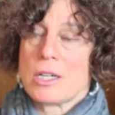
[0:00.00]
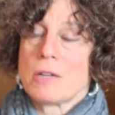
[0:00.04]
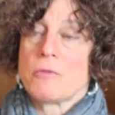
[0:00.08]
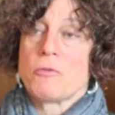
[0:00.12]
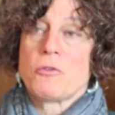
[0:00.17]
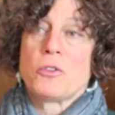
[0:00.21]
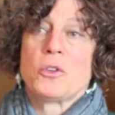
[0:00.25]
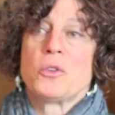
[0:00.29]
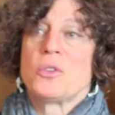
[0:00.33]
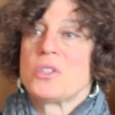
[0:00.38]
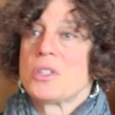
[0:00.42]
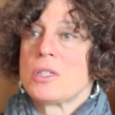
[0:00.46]
it
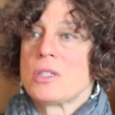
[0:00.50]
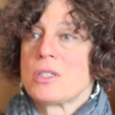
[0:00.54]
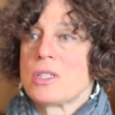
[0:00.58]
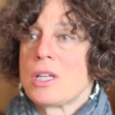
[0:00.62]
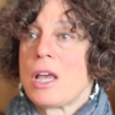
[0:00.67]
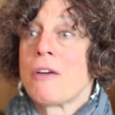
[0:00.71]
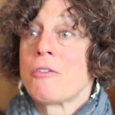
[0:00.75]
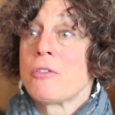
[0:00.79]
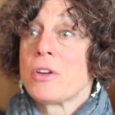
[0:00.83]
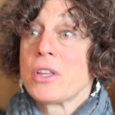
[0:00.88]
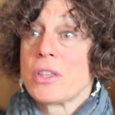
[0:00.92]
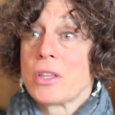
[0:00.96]
infuses
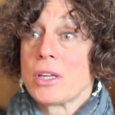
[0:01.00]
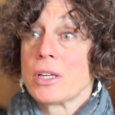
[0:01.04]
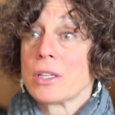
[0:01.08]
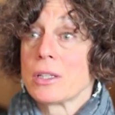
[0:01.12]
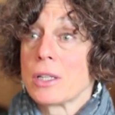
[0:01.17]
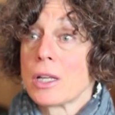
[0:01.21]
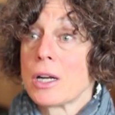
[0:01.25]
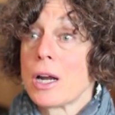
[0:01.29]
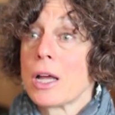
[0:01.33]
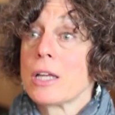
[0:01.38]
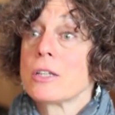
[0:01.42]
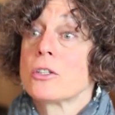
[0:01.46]

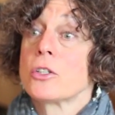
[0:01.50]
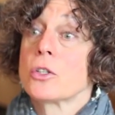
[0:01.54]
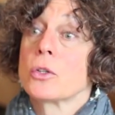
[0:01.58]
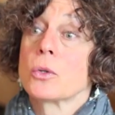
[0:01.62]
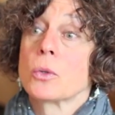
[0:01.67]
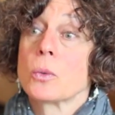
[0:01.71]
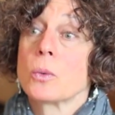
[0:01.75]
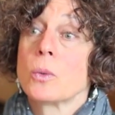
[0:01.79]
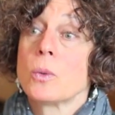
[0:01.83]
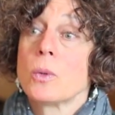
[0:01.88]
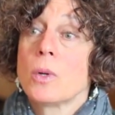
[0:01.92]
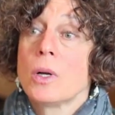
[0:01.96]
everything that I
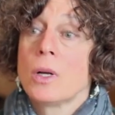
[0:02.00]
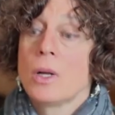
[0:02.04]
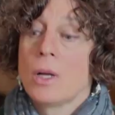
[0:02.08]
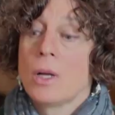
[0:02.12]
do.